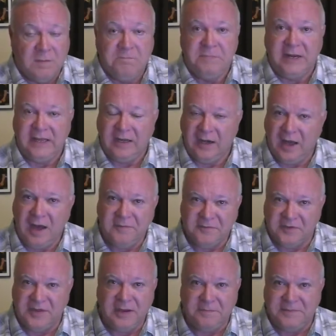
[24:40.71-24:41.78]
But he loves
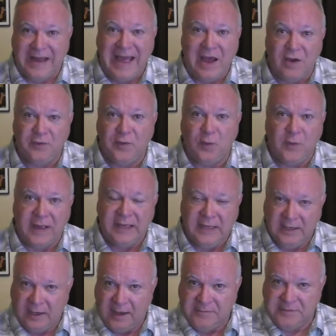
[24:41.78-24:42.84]
them now the way he
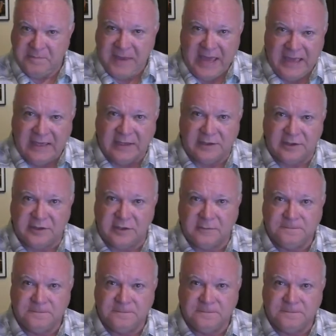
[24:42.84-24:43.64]
loves pagans.